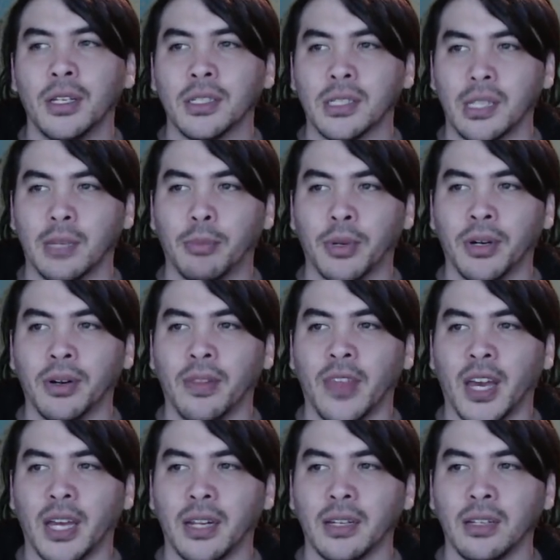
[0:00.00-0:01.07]
slipper
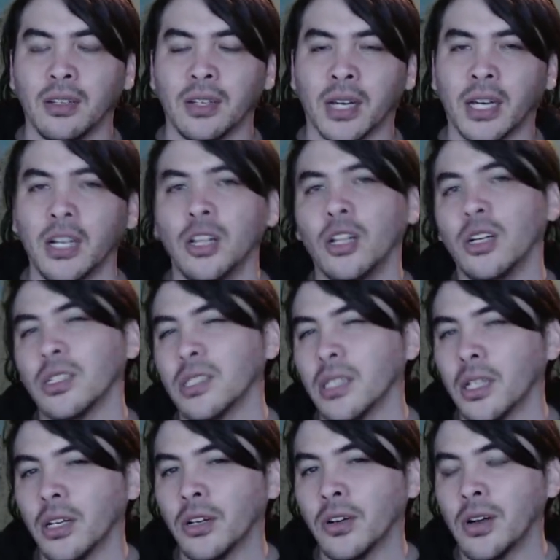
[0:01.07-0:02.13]
that kind of looks
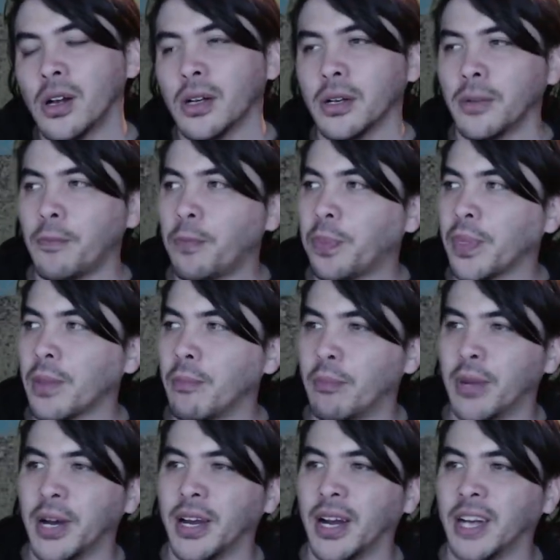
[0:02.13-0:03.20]
like a Croc,
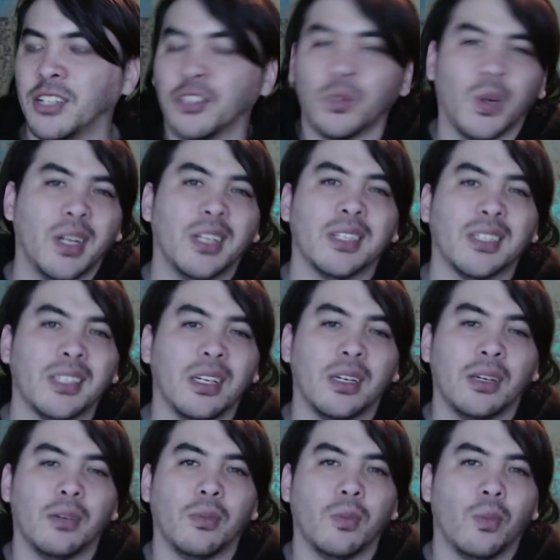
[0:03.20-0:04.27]
but I just wanted to
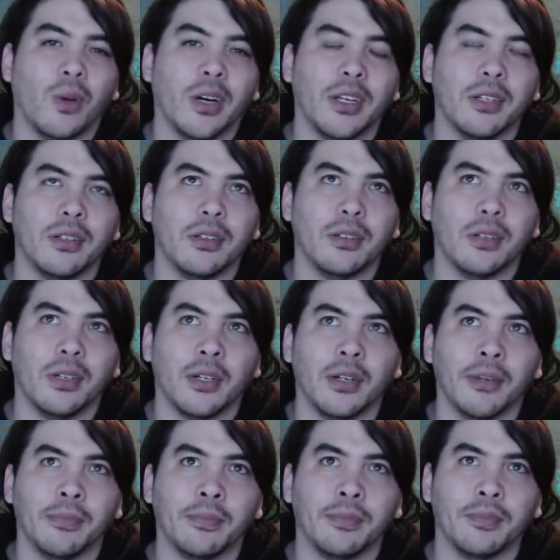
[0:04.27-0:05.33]
see what.
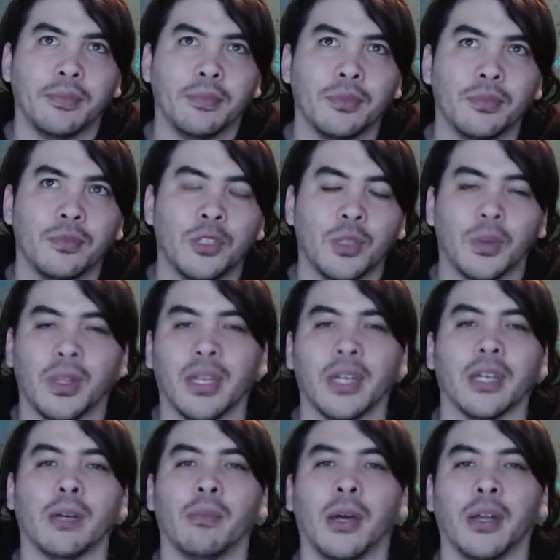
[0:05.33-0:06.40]
Um, she would
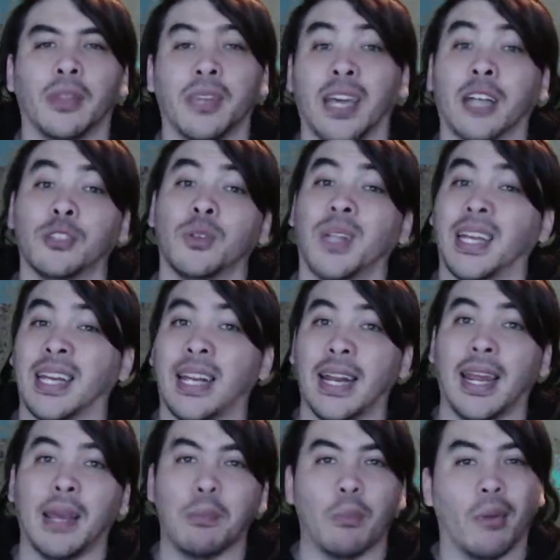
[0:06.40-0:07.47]
think about the actual like
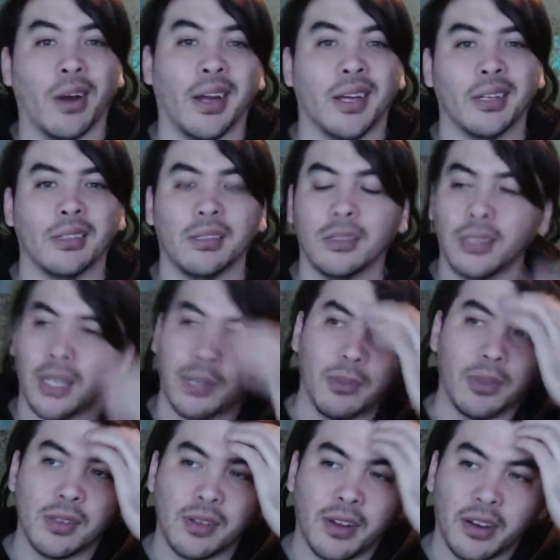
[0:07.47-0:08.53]
name brand type
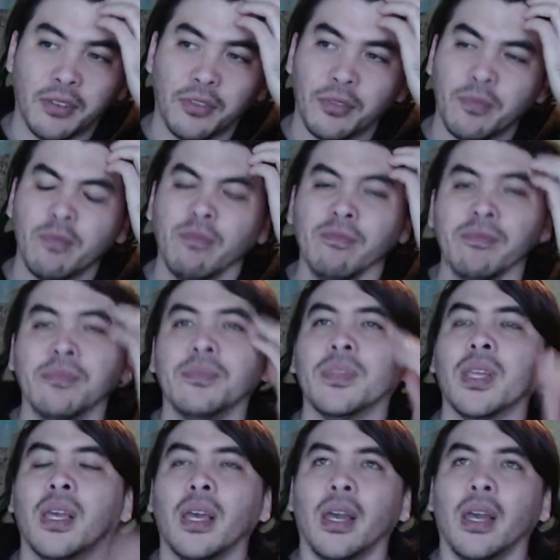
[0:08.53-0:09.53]
stuff.